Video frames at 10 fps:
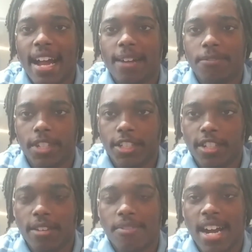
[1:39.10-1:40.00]
I
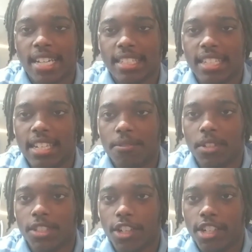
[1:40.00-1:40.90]
figure if I can get it
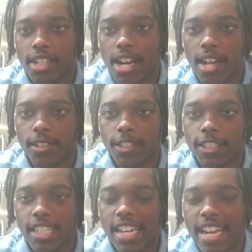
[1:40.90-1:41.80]
for
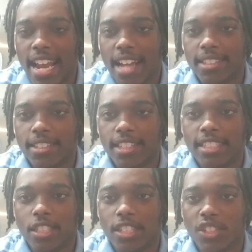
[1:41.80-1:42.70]
$30, and after
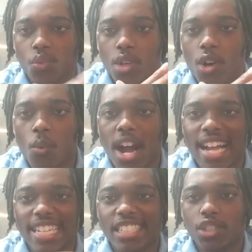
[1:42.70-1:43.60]
this
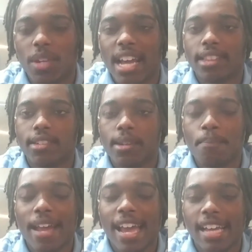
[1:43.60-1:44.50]
worldwide issue, after
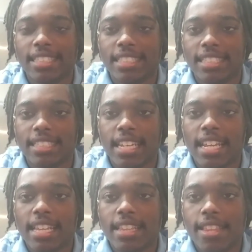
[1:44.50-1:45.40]
it passes,
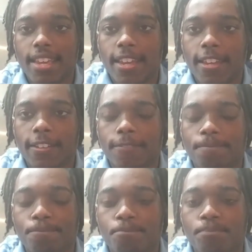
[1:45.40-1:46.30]
then